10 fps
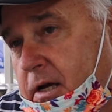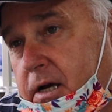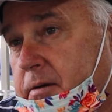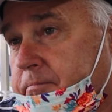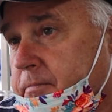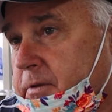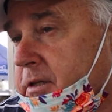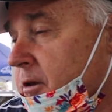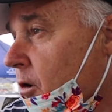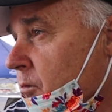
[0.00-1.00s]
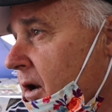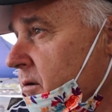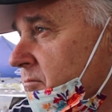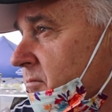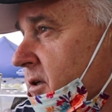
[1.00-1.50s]
um, in the long run
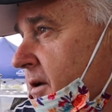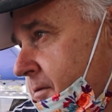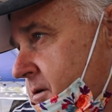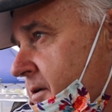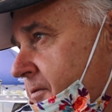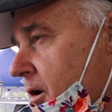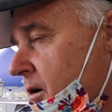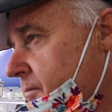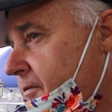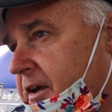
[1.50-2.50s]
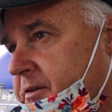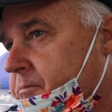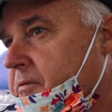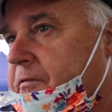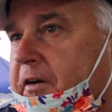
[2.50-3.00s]
if if you got a faith
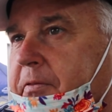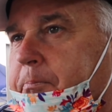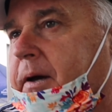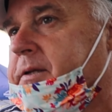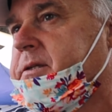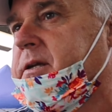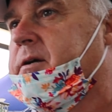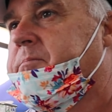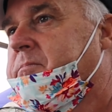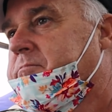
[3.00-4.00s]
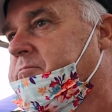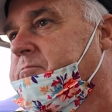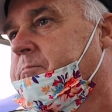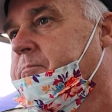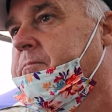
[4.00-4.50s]
faith based um,
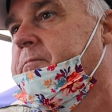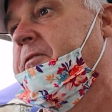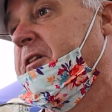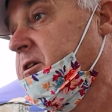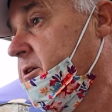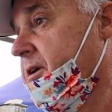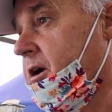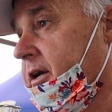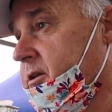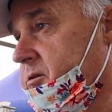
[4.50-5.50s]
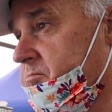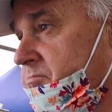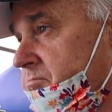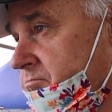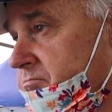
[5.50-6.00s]
philosophy, I guess.
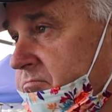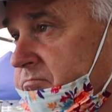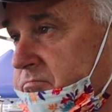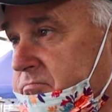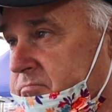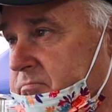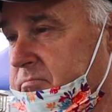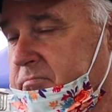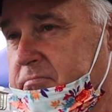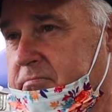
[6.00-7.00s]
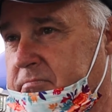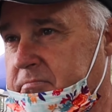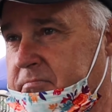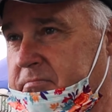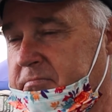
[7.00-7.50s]
Okay, so like, in what
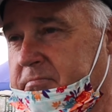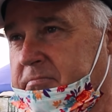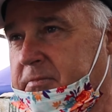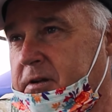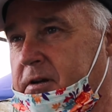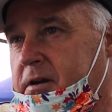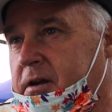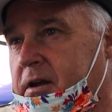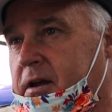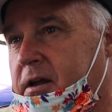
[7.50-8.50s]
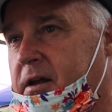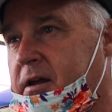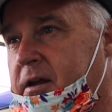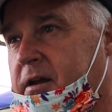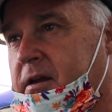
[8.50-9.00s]
particular way do you feel religion or
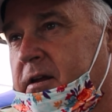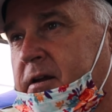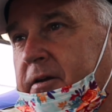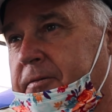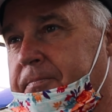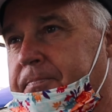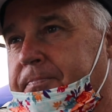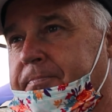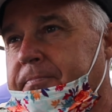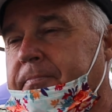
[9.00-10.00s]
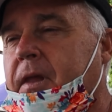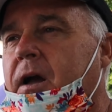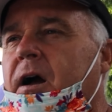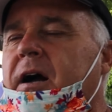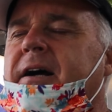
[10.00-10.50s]
faith could like help a person?
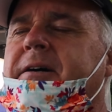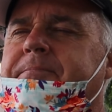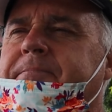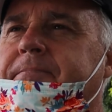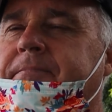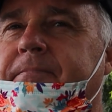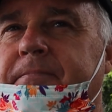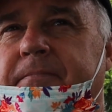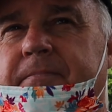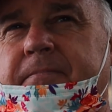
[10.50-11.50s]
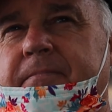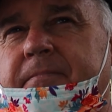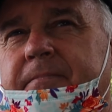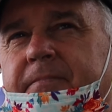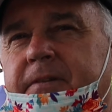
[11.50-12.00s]
Um, in terms of like
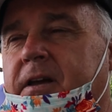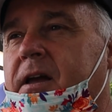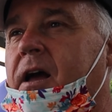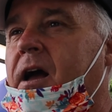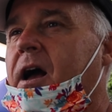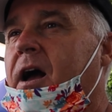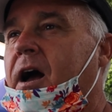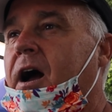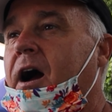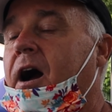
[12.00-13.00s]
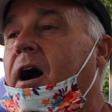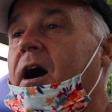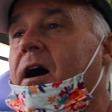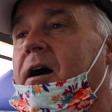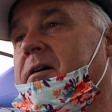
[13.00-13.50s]
productivity. Yeah.
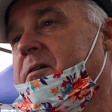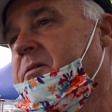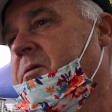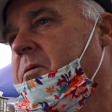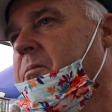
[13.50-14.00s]
Uh,